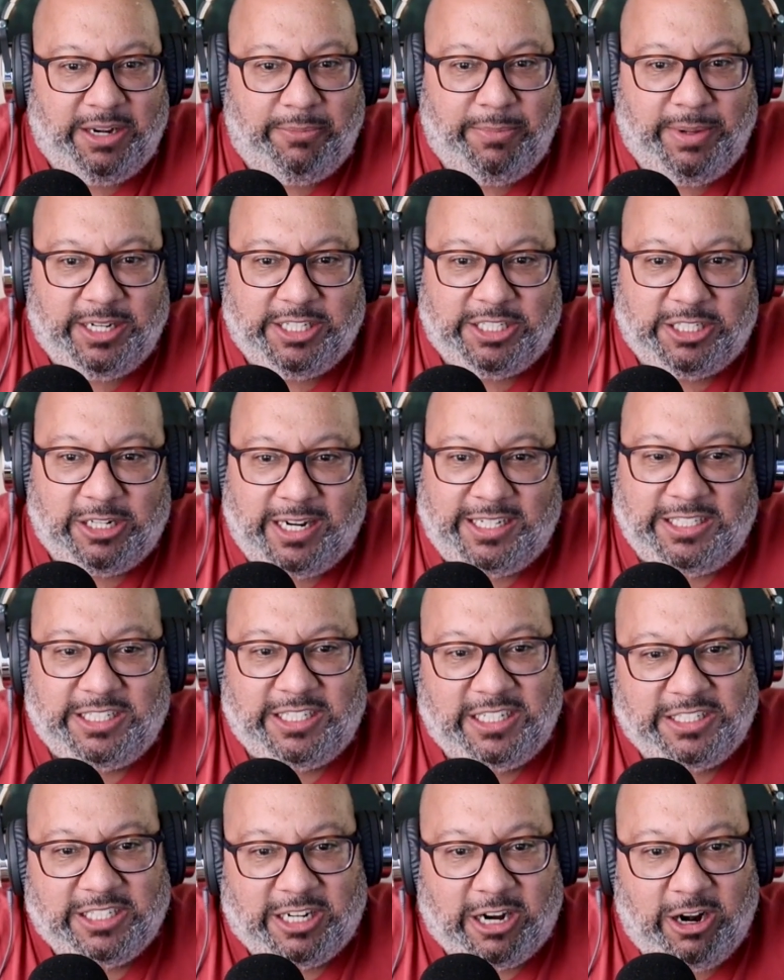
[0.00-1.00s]

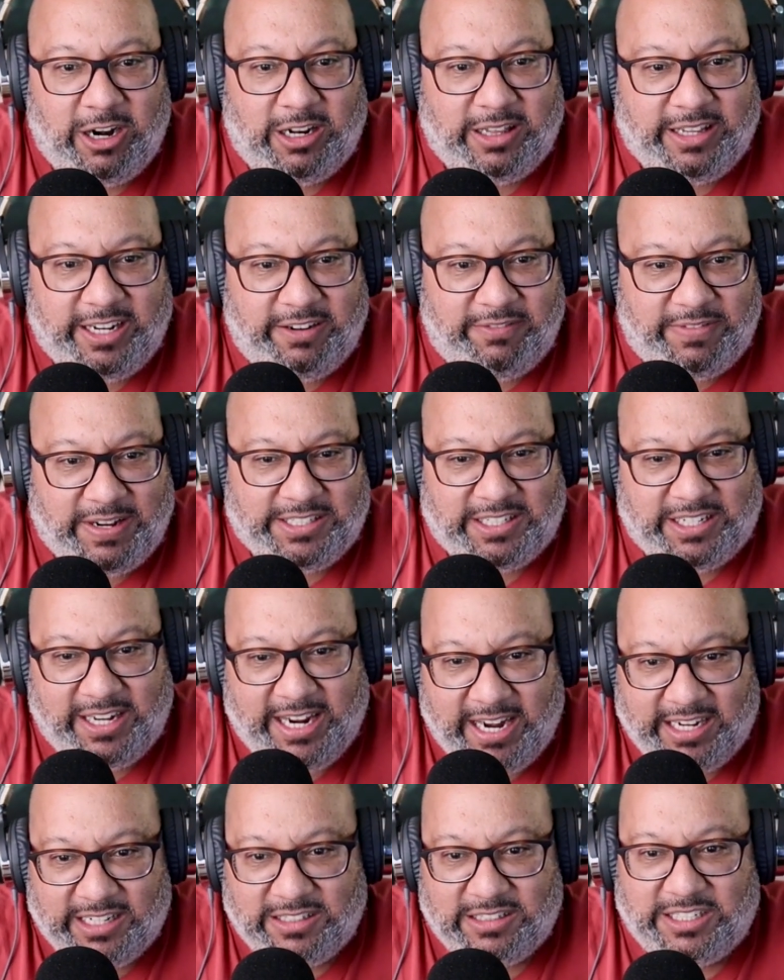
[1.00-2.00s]
Administration is currently
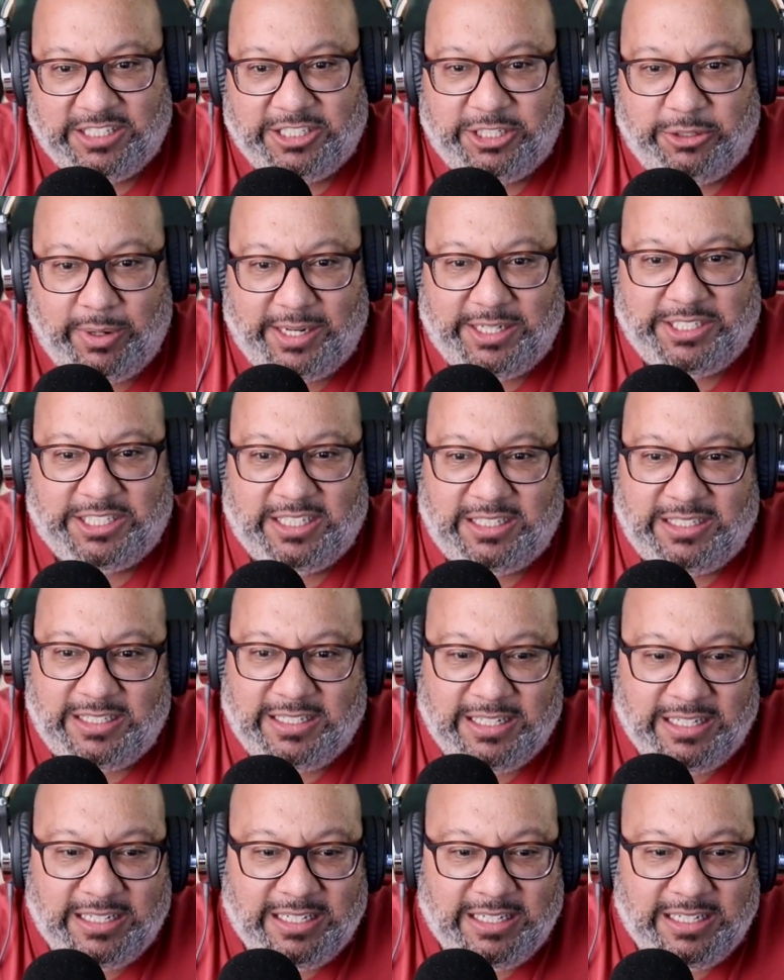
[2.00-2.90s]
investigating the situation.